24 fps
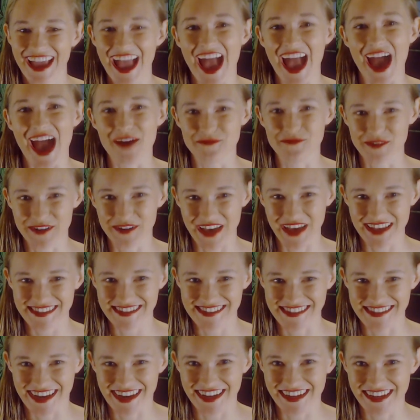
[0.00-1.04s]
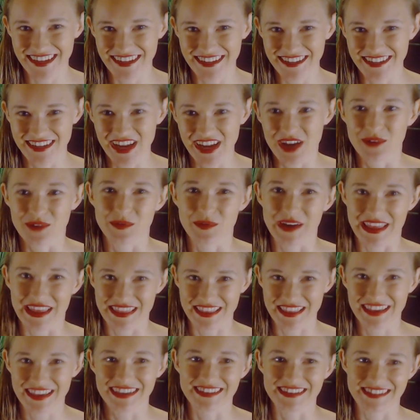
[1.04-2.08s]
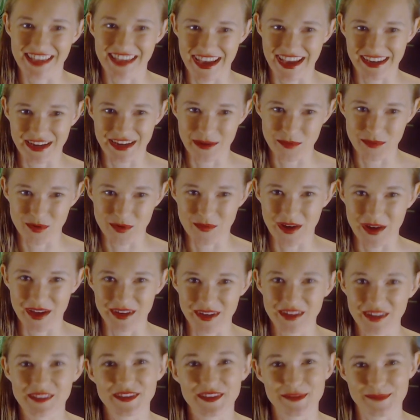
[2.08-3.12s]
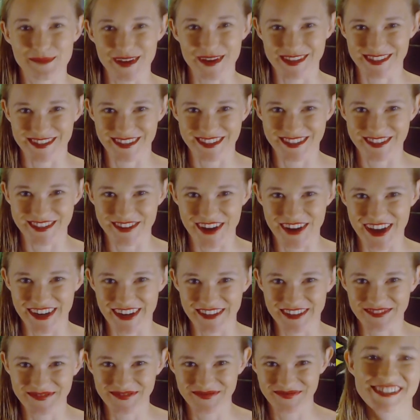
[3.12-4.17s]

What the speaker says: And we'll get started with deck number 1, the Puzzle Integrator.